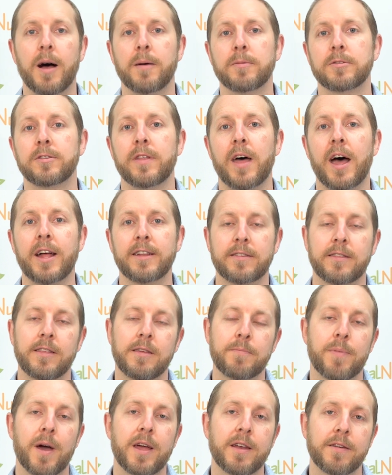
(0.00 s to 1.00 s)
So that's
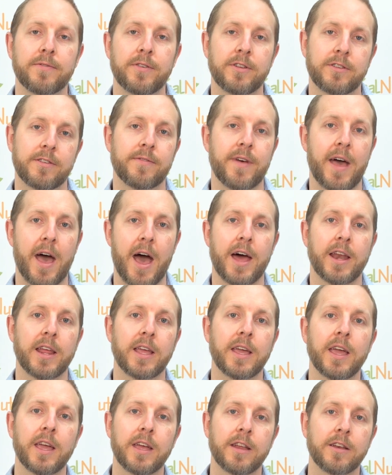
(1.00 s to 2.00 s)
the benefits of
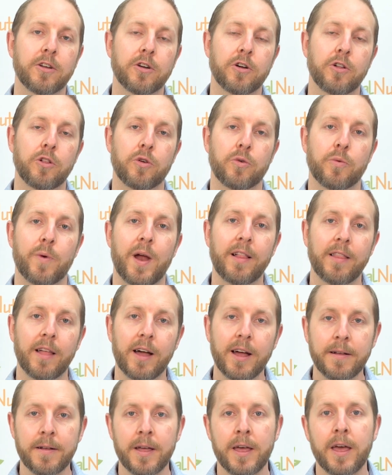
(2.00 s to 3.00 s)
adding in
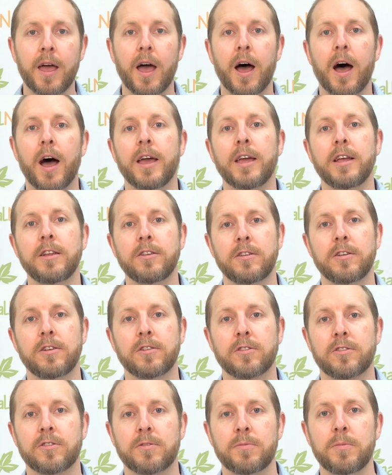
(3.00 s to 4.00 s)
chlorella into
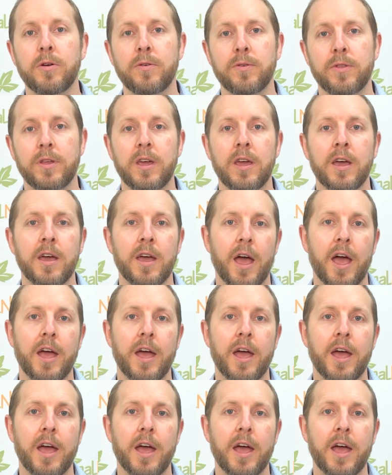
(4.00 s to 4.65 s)
your smoothie.